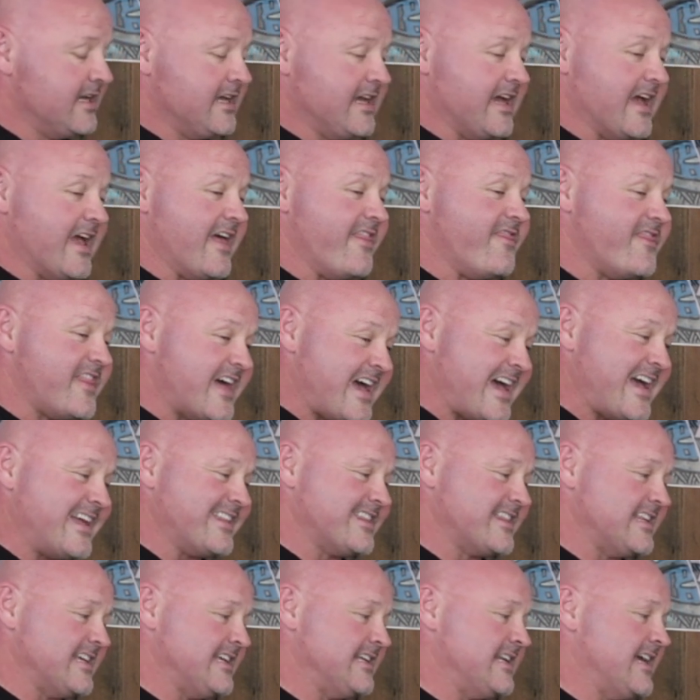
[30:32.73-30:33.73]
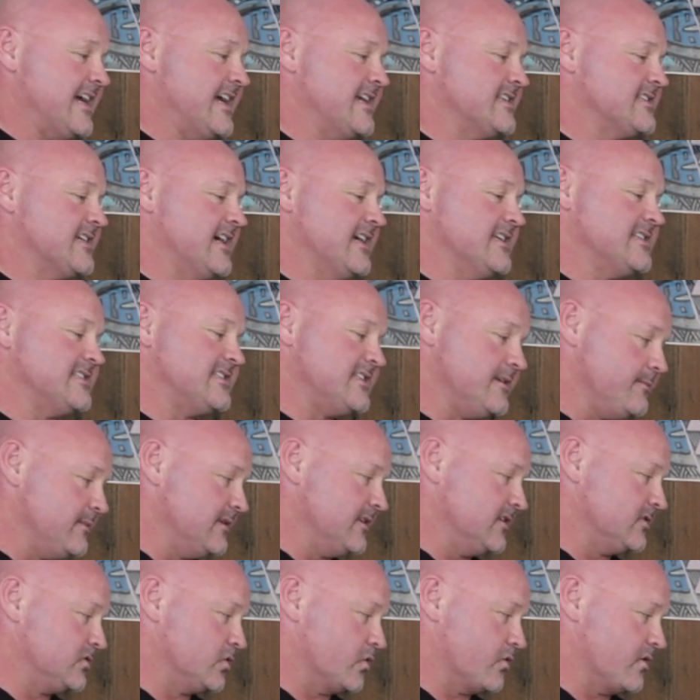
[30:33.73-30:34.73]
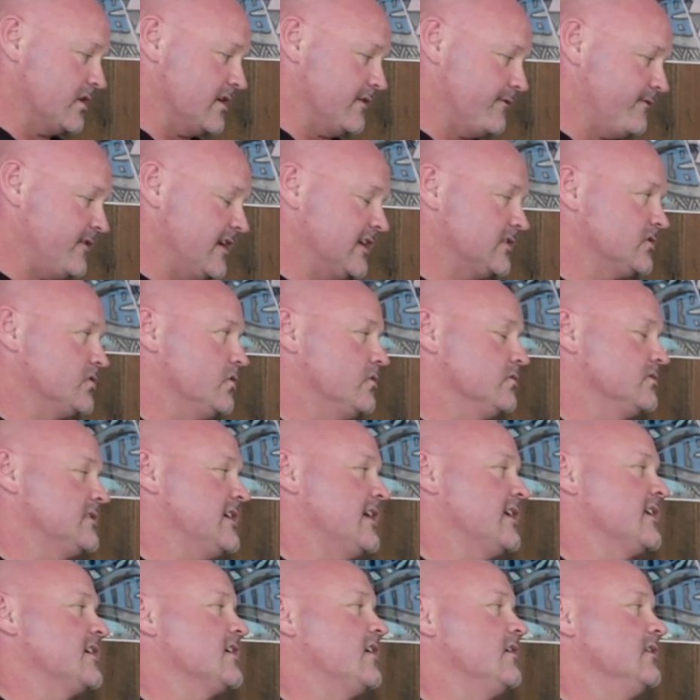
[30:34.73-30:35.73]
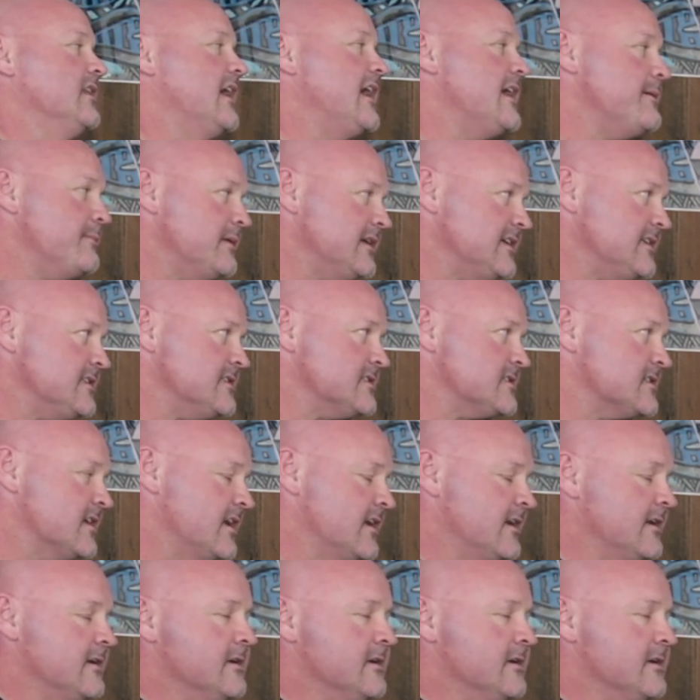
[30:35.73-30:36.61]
and that then has a stimulatory effect on catecholamines.